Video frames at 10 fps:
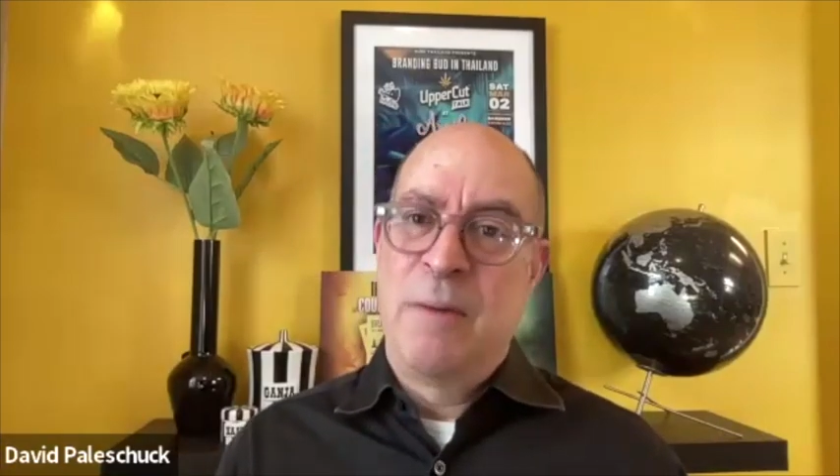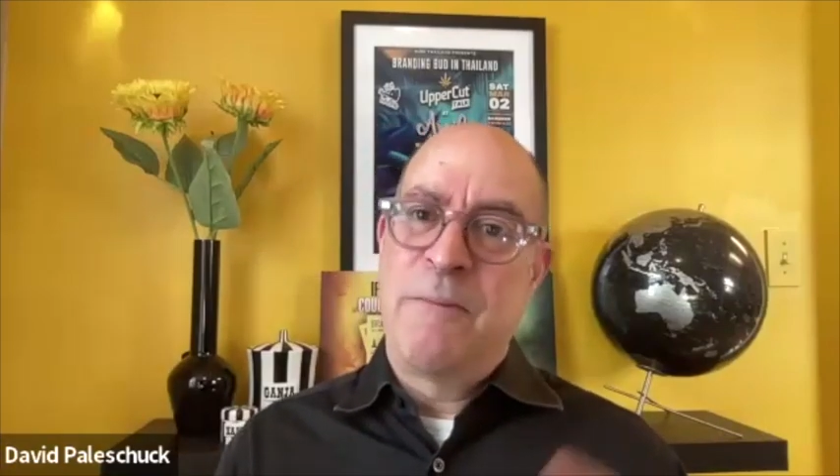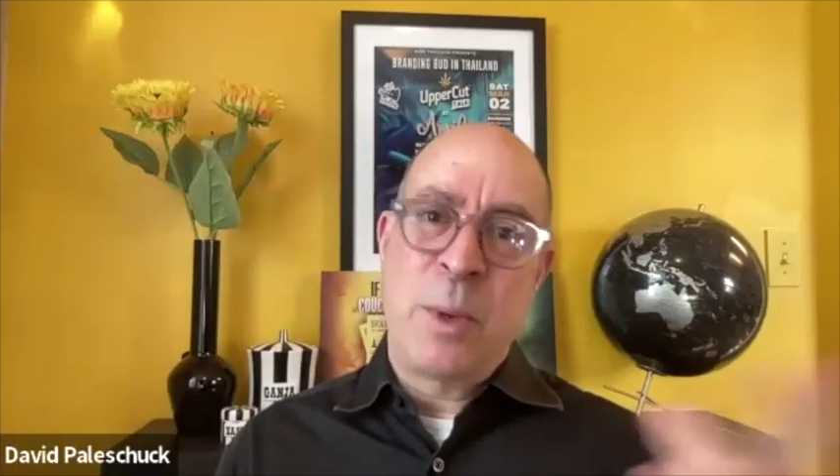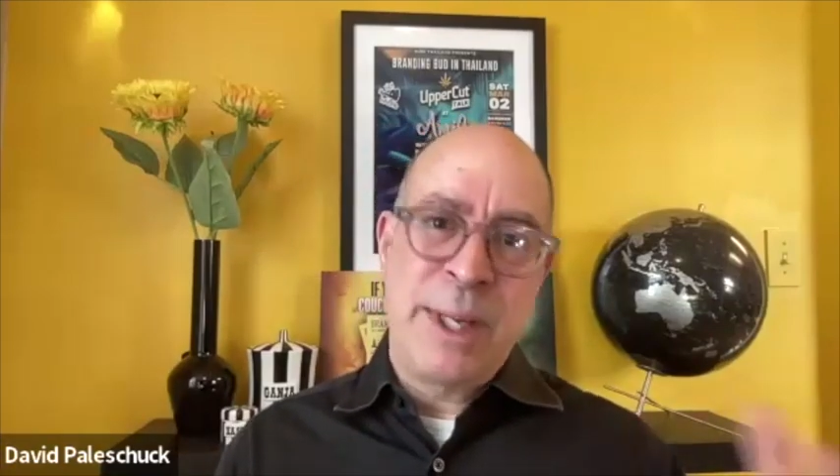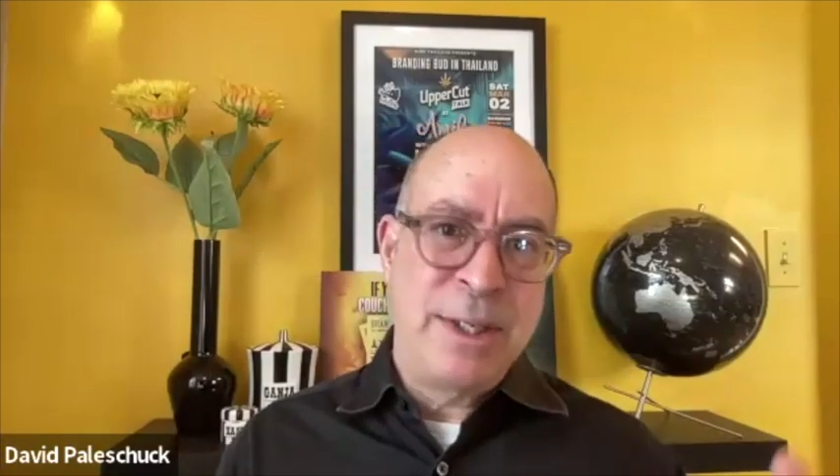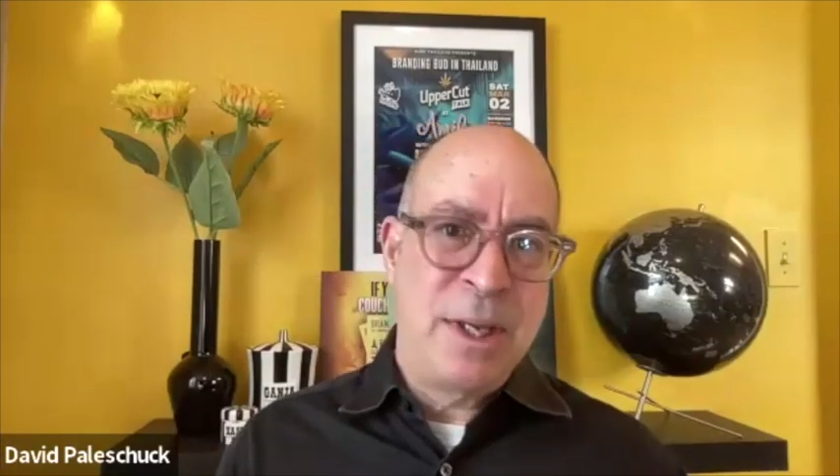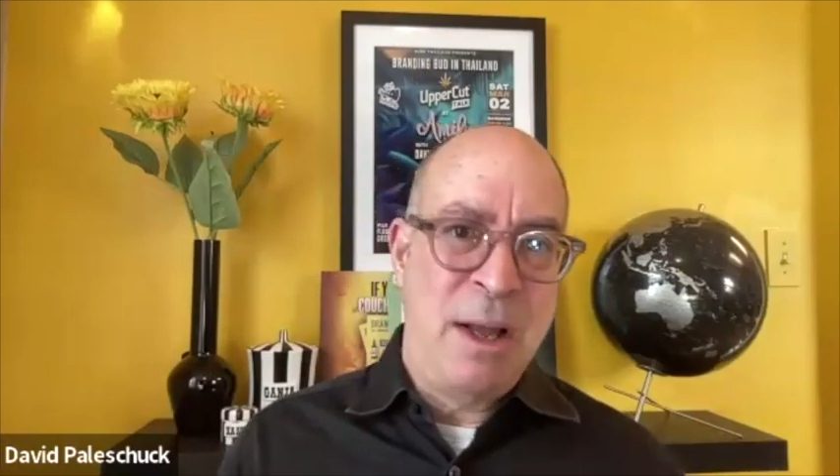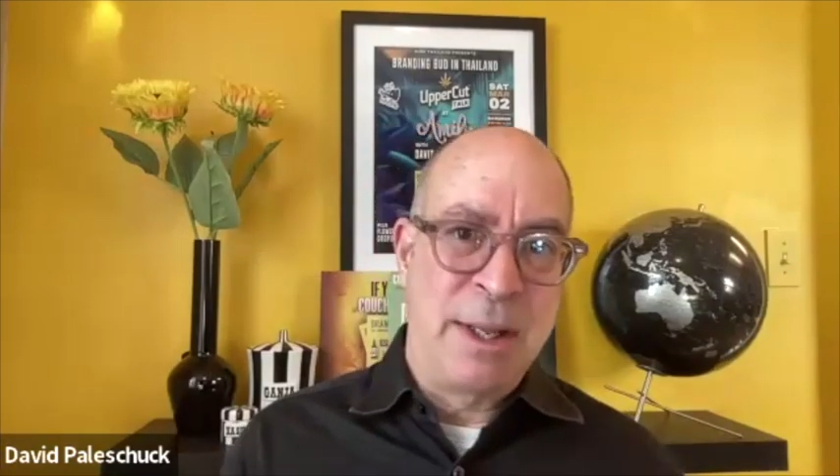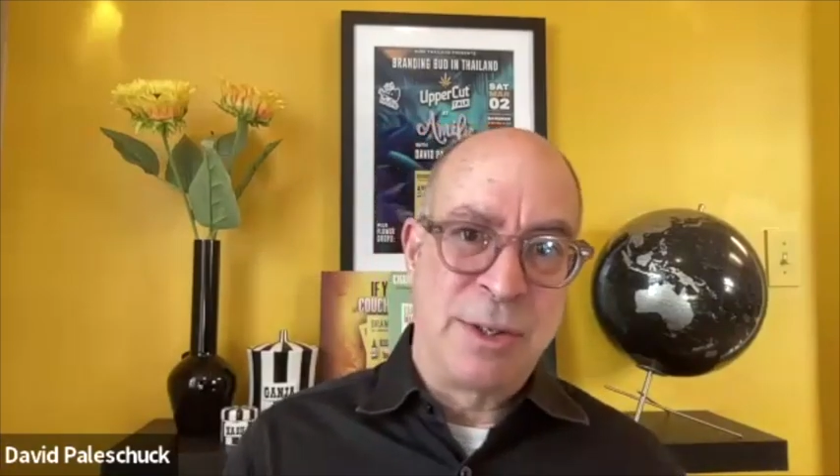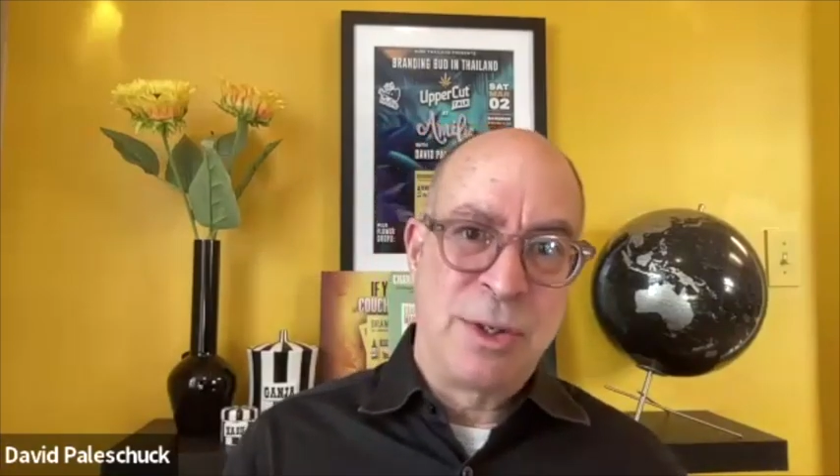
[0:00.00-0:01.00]
40
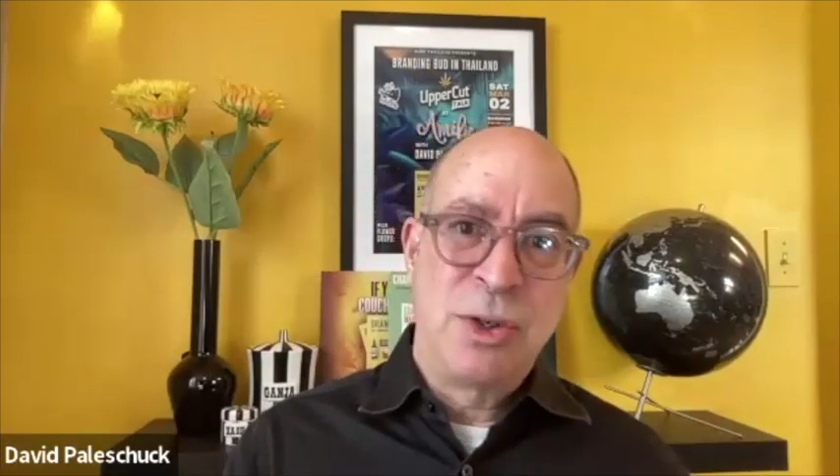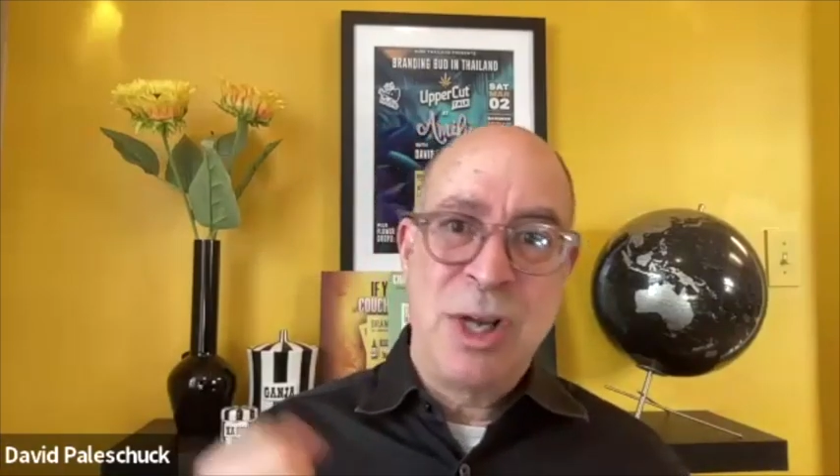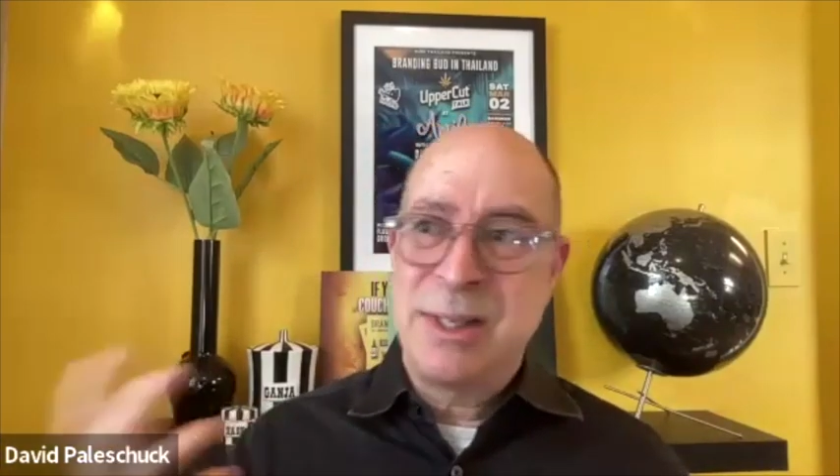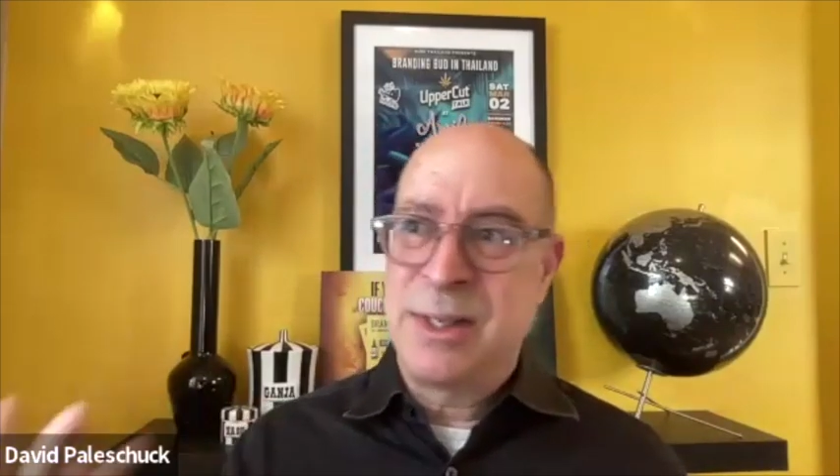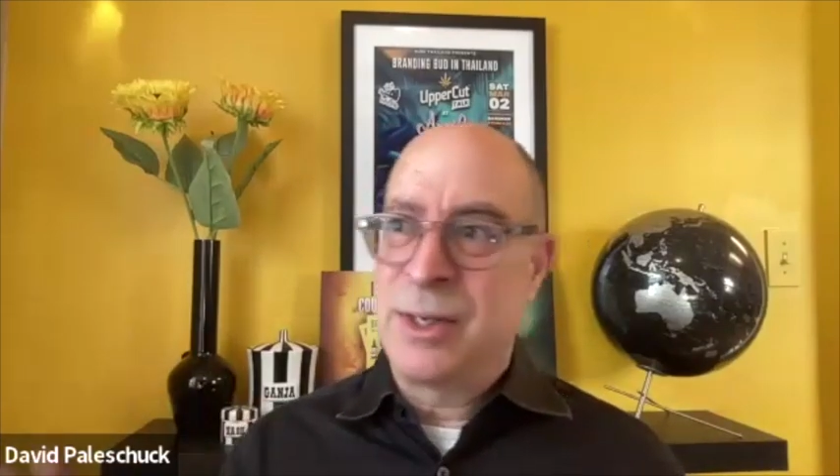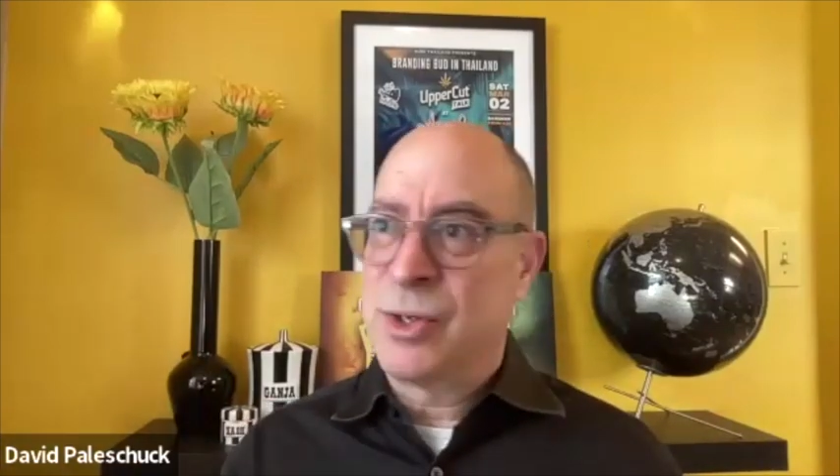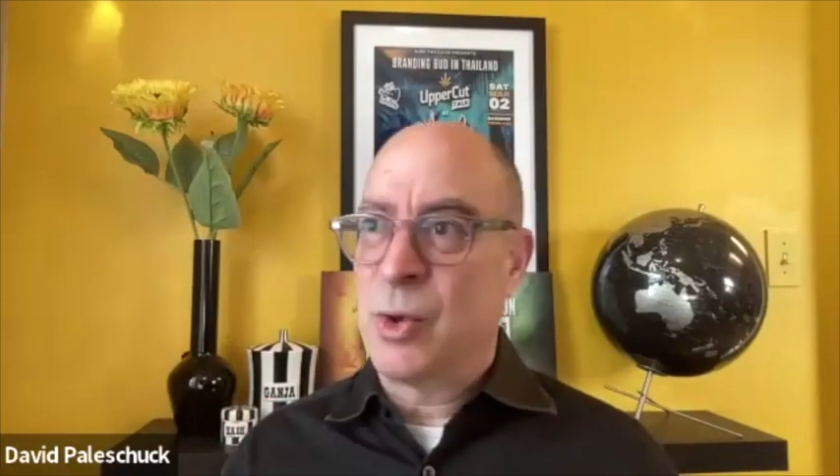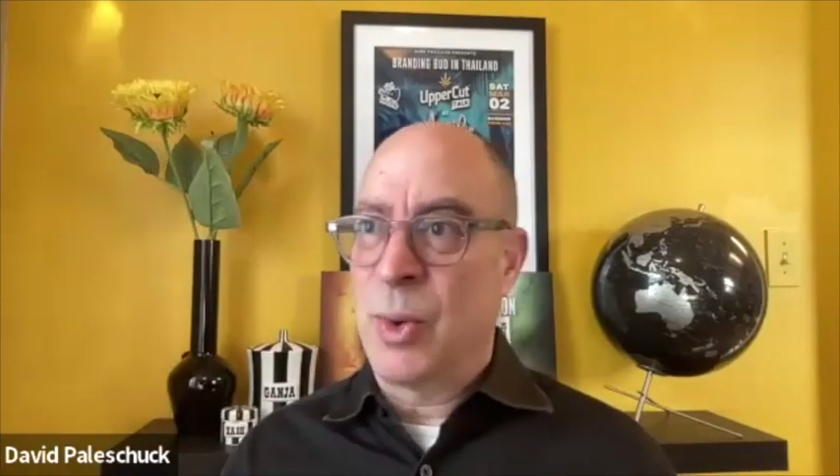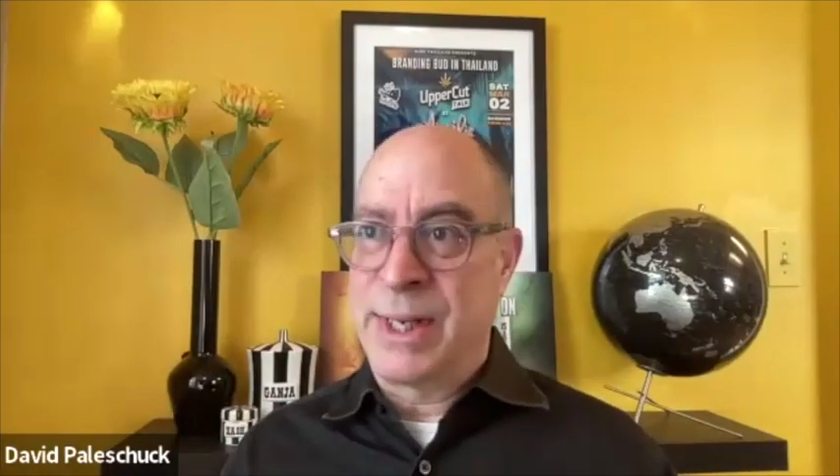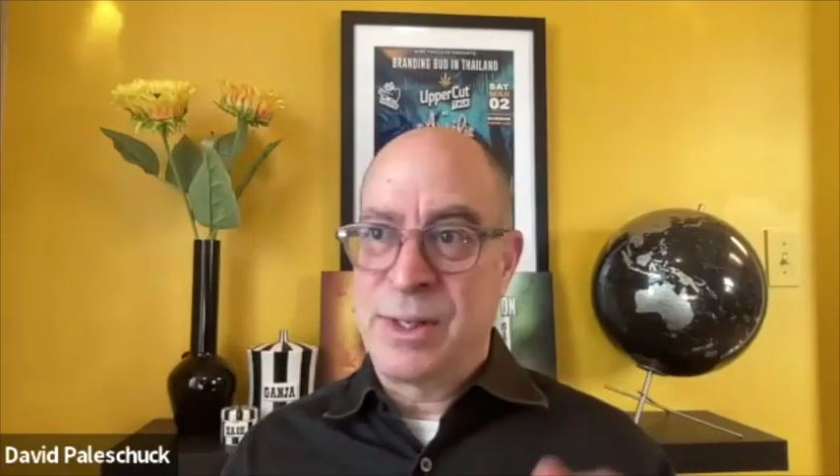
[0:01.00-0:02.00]
tons, justice
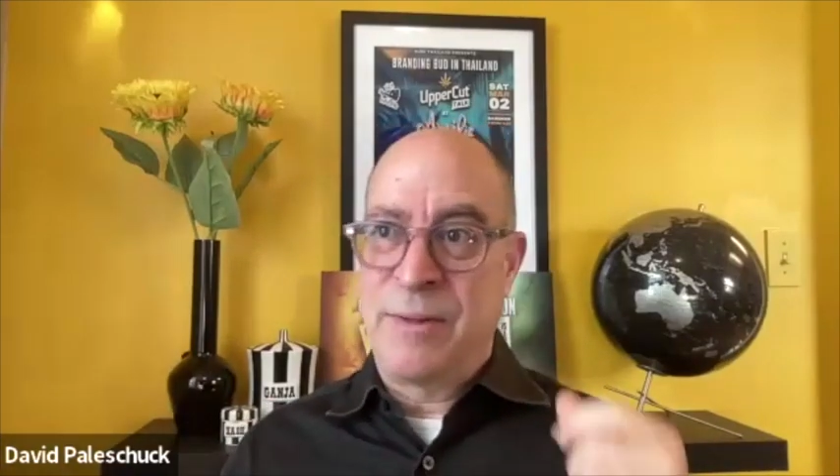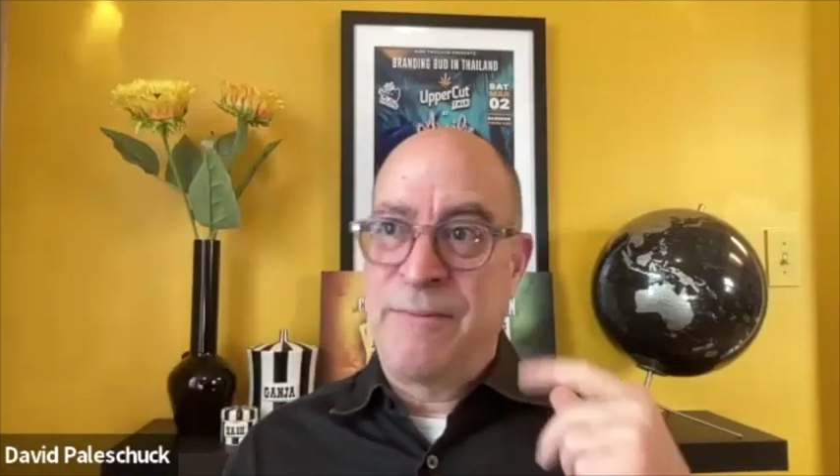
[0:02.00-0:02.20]
joints,